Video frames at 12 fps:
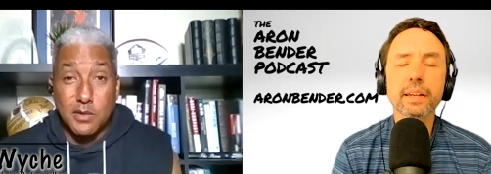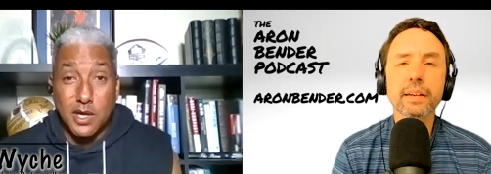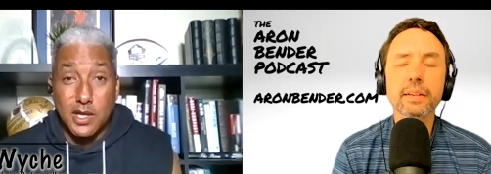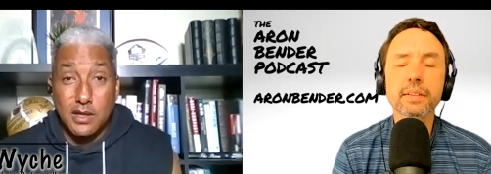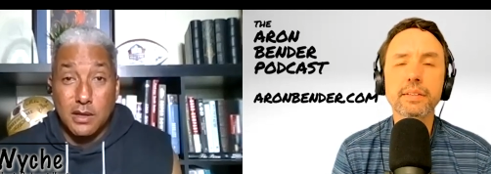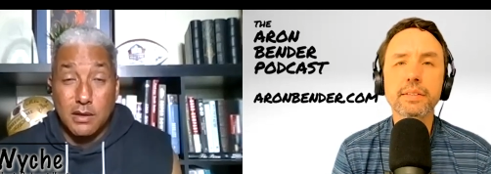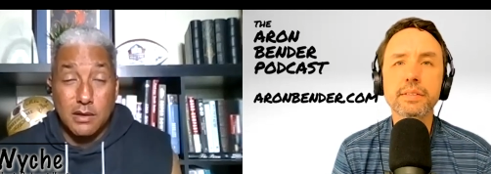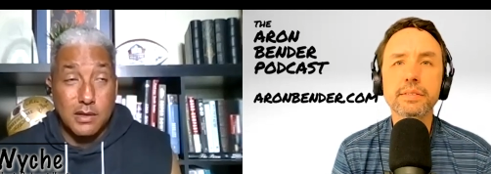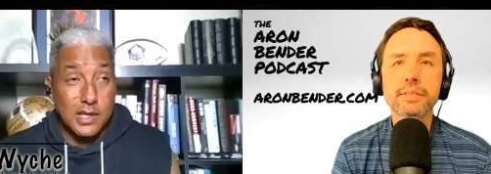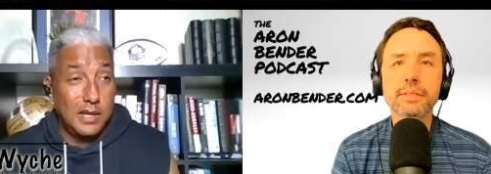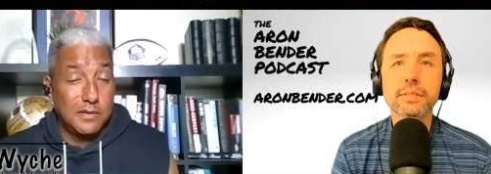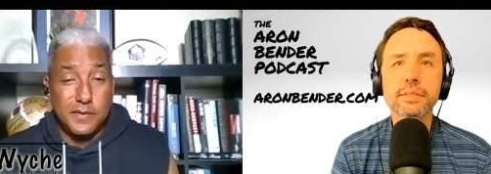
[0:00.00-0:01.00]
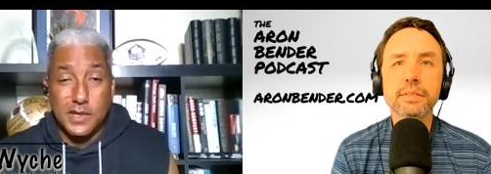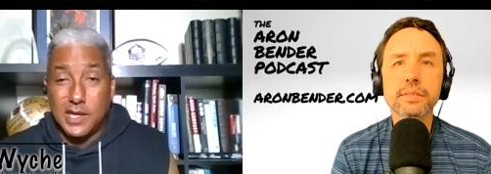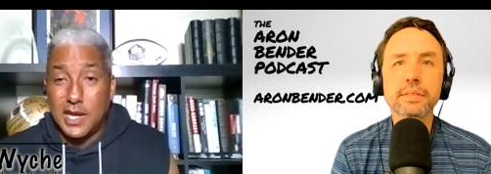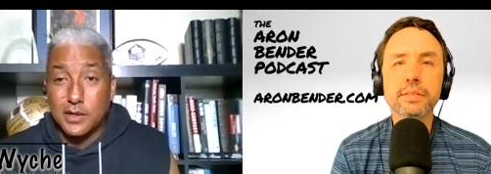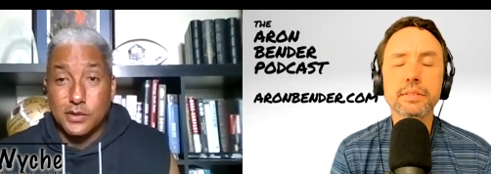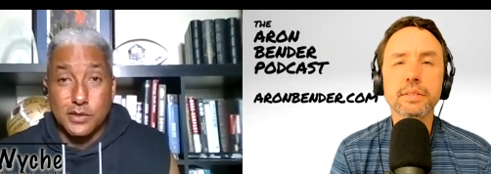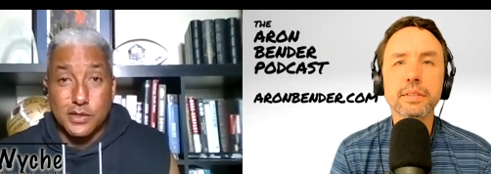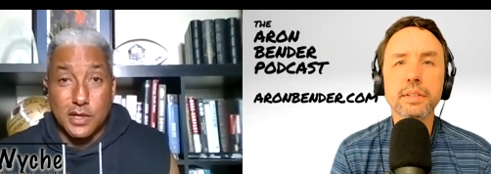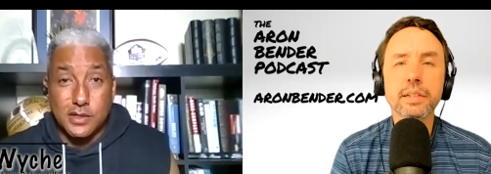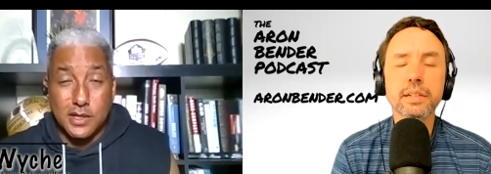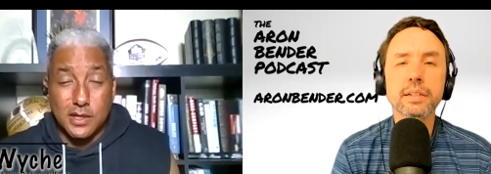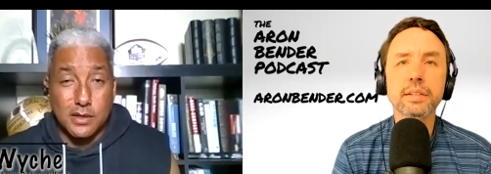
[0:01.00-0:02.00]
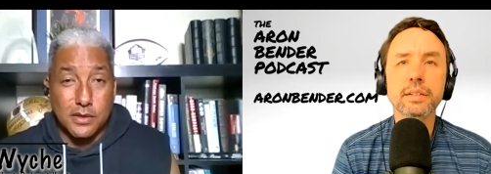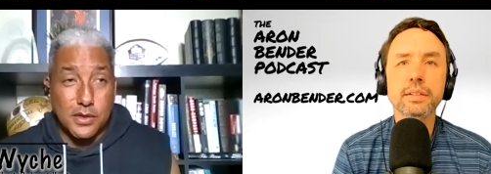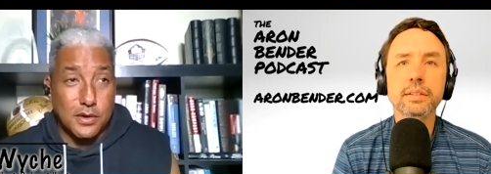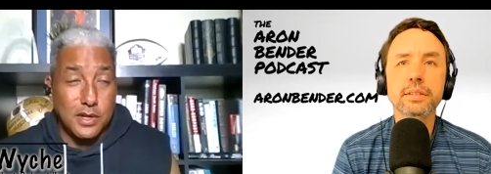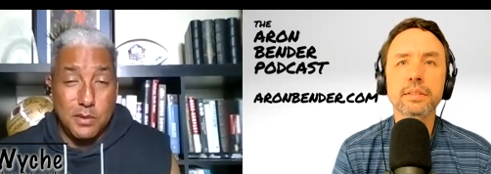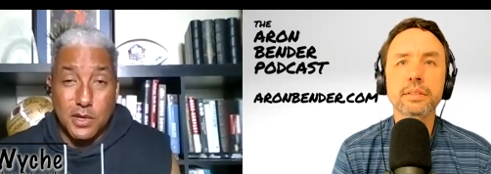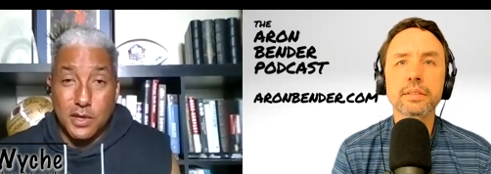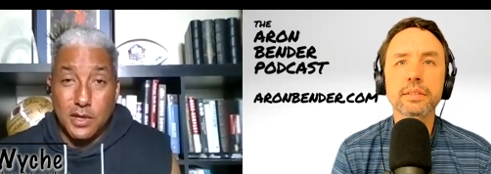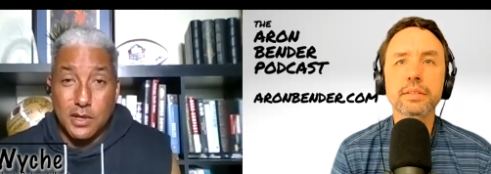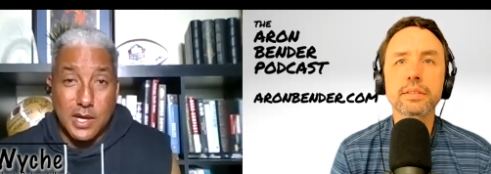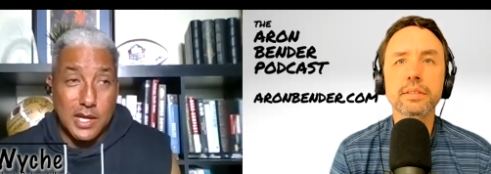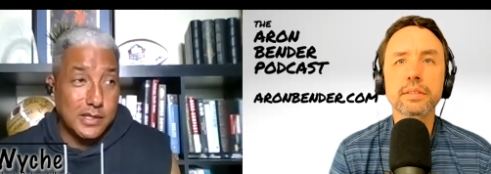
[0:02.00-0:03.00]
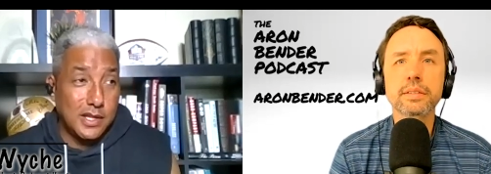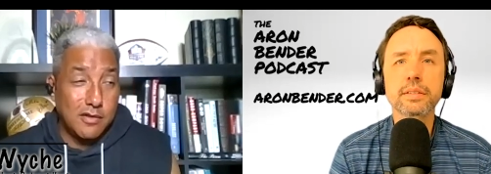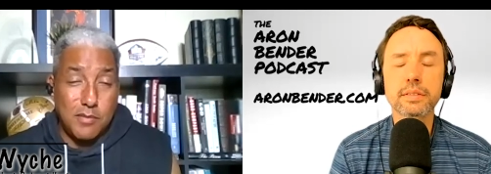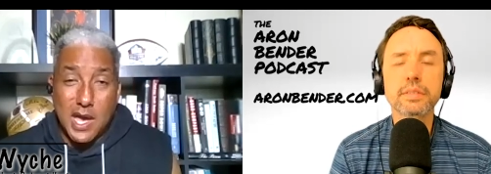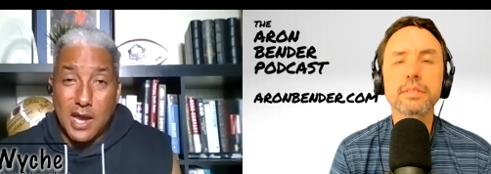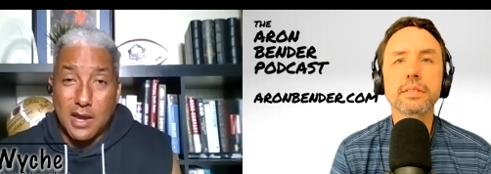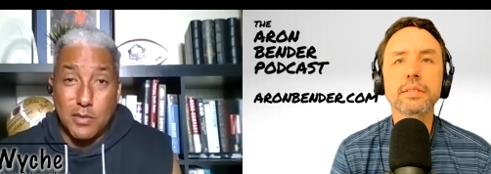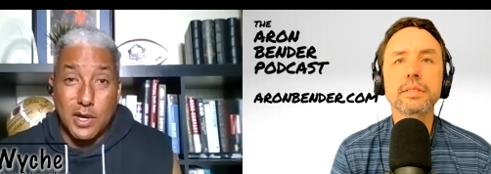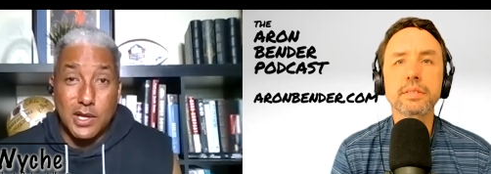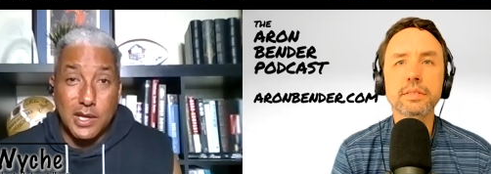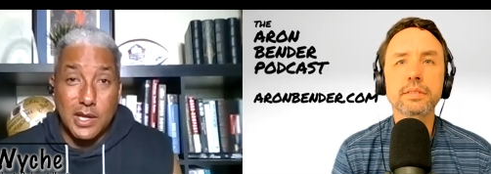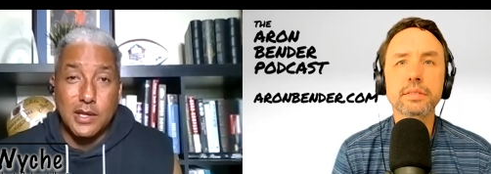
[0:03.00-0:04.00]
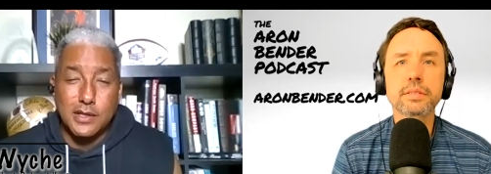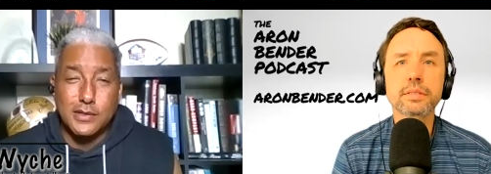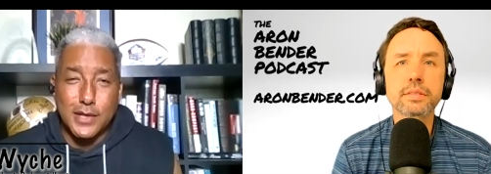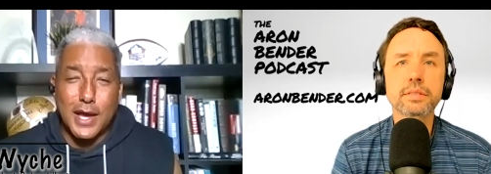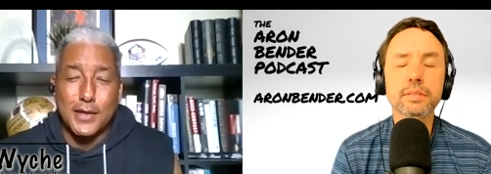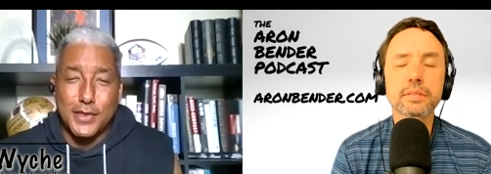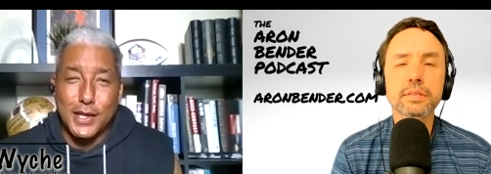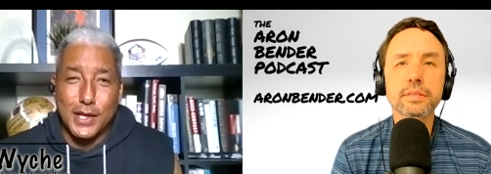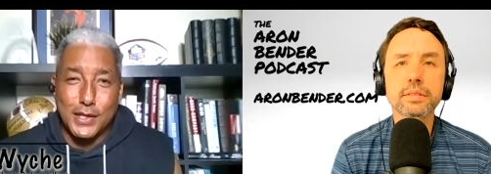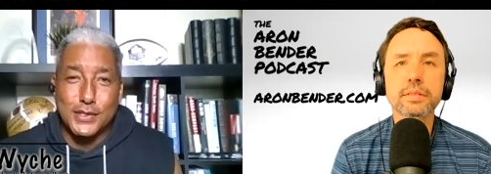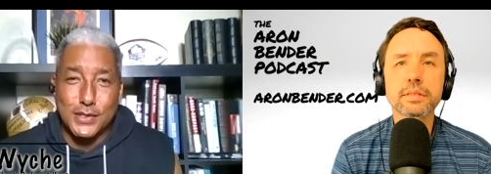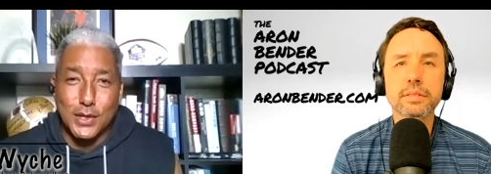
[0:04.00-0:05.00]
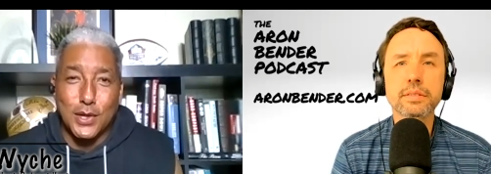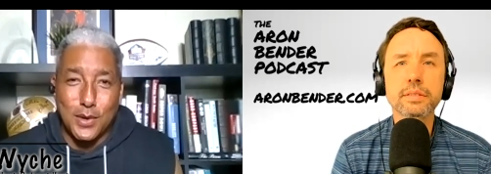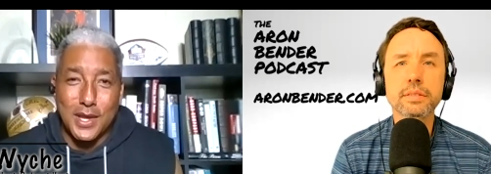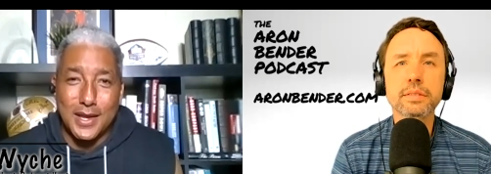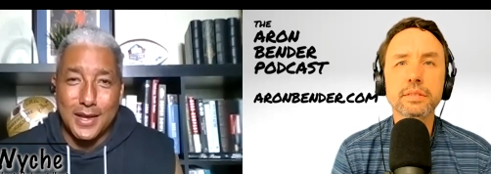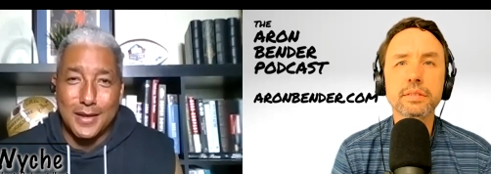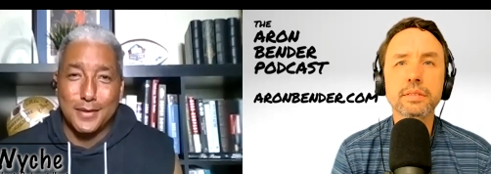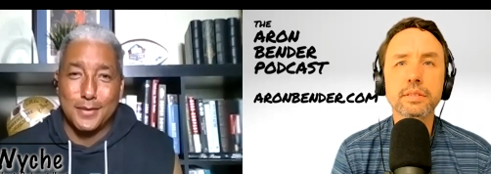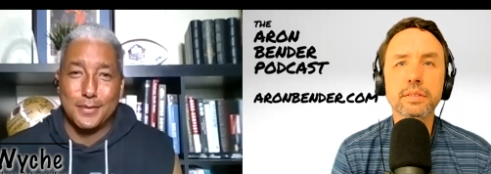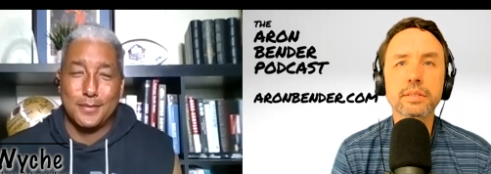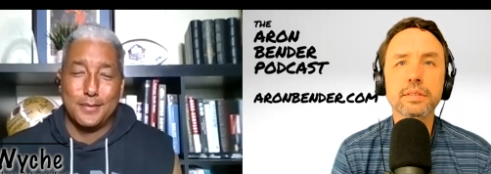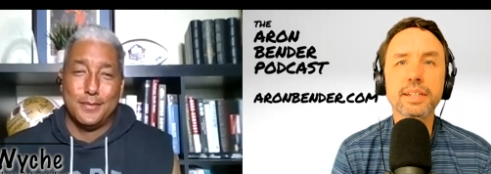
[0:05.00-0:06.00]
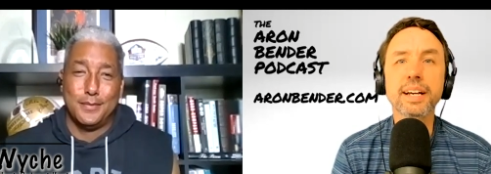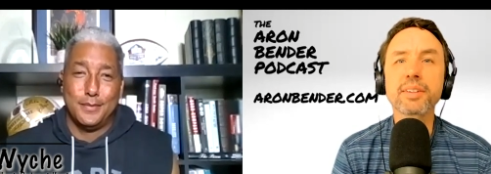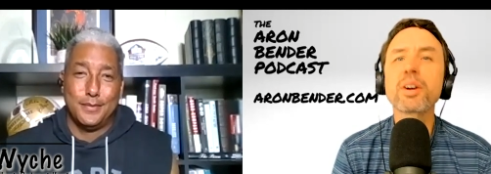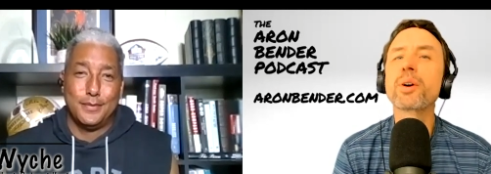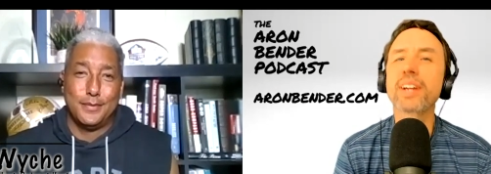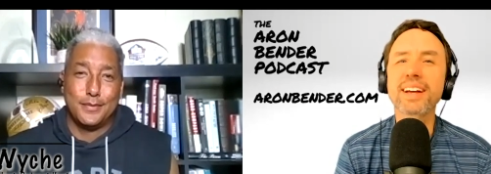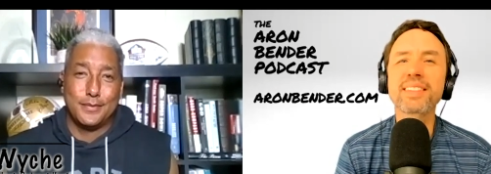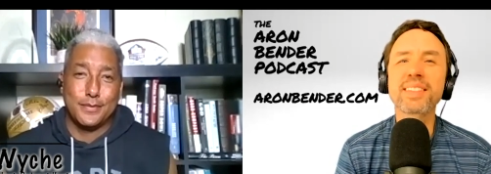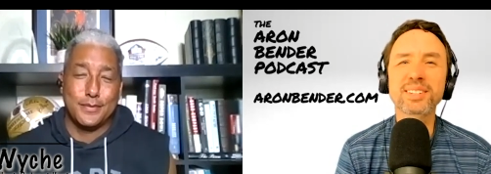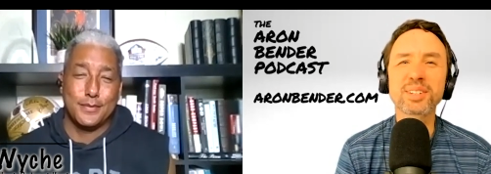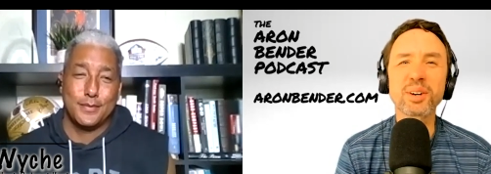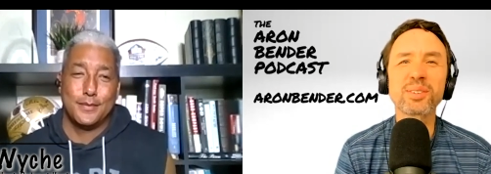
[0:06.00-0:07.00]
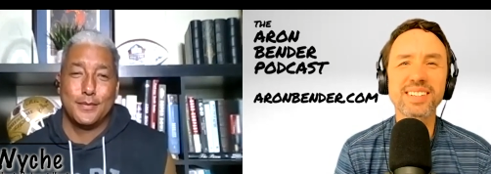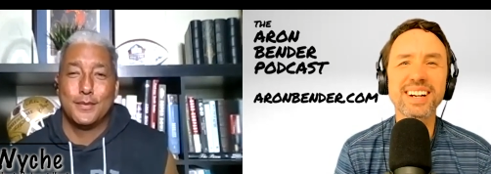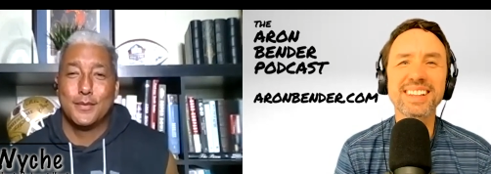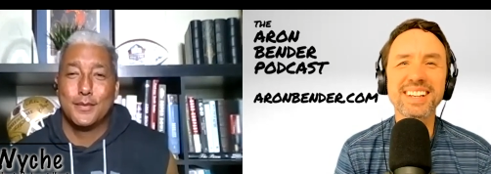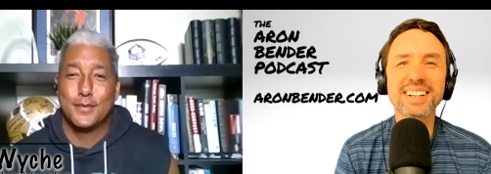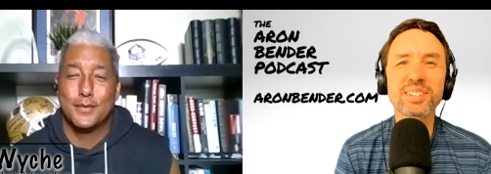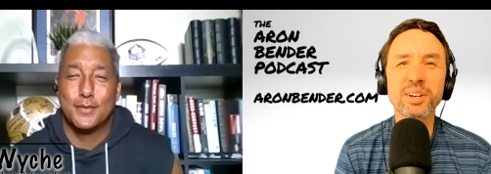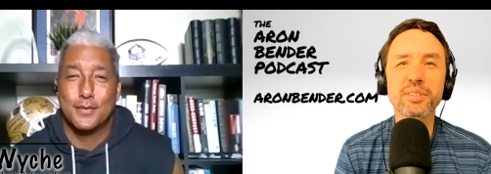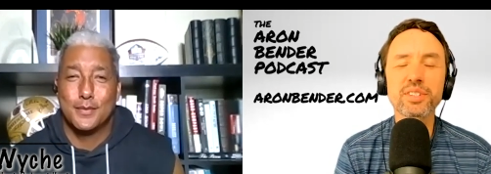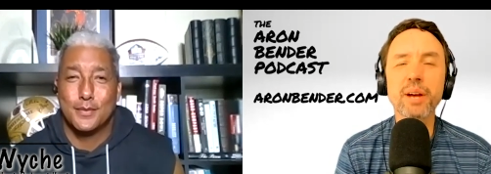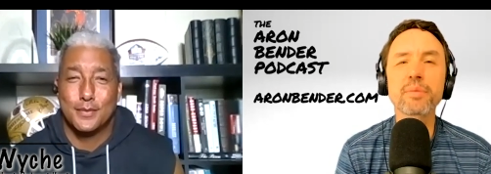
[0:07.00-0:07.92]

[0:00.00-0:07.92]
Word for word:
Speaker 1: of money even if he cancels, doesn't get the 30 million or has to give back money, he's I think he's still okay.
Speaker 2: Yeah. Oh yeah, I think so. I think so. Je-